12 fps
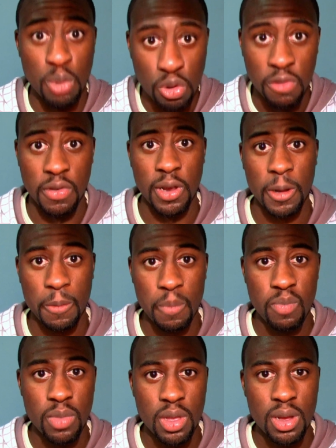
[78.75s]
movie.
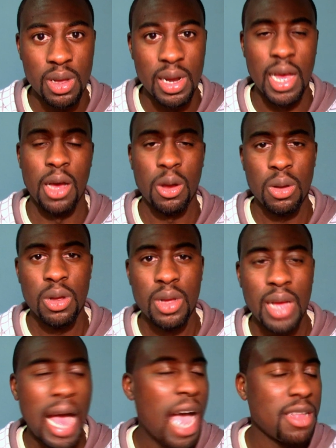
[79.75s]
Now,
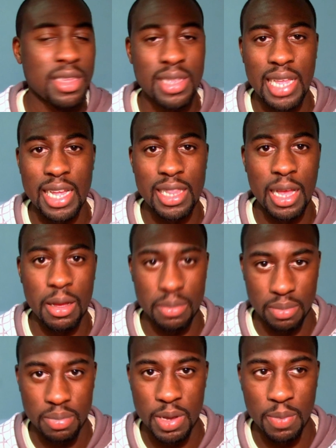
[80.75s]
I understand that
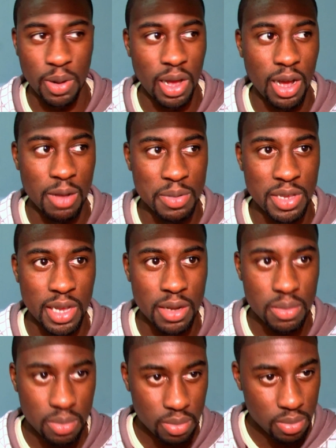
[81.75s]
people are
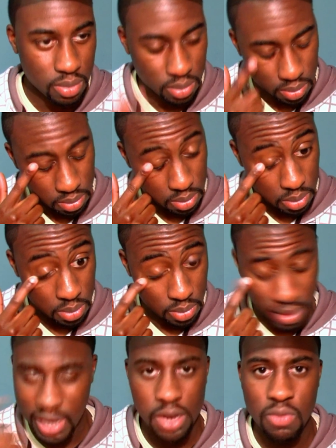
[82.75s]
upset,
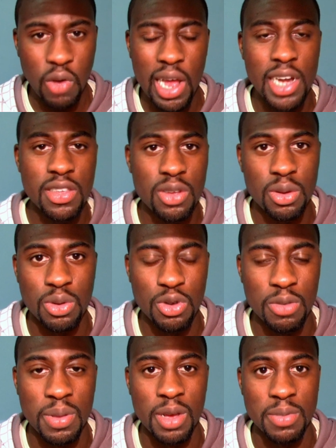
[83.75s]
and rightly so.
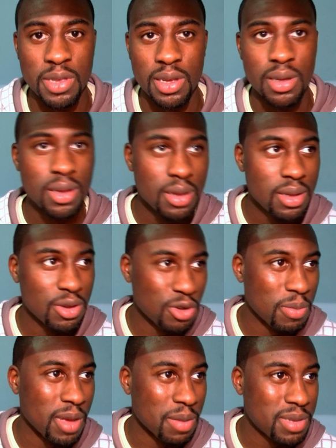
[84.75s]

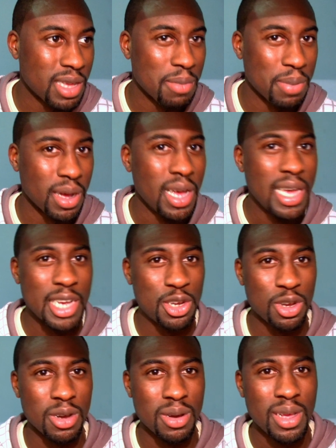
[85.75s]
Should be upset, but it
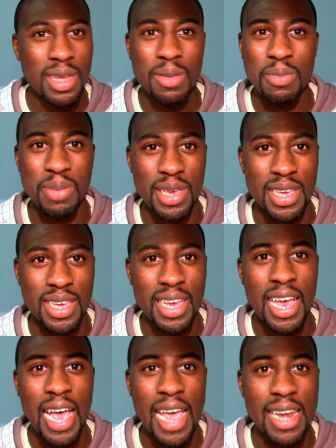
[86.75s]
shouldn't be
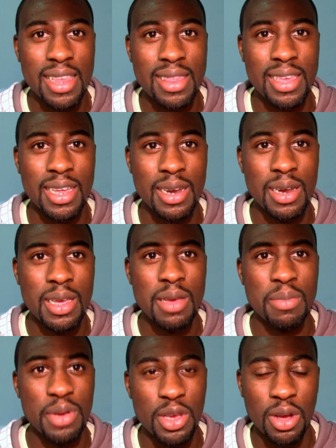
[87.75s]
anything
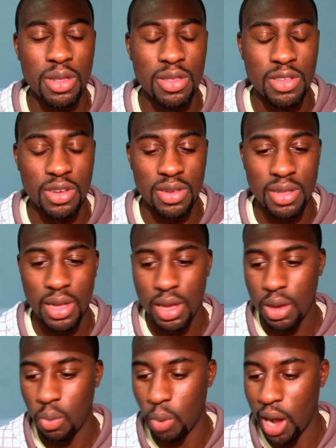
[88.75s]
beyond just,
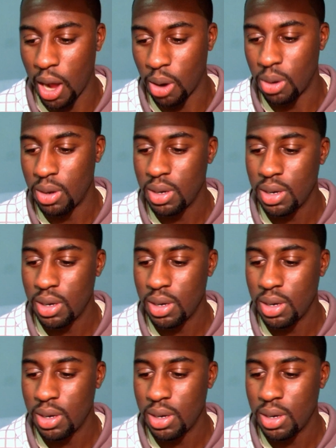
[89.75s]
wow,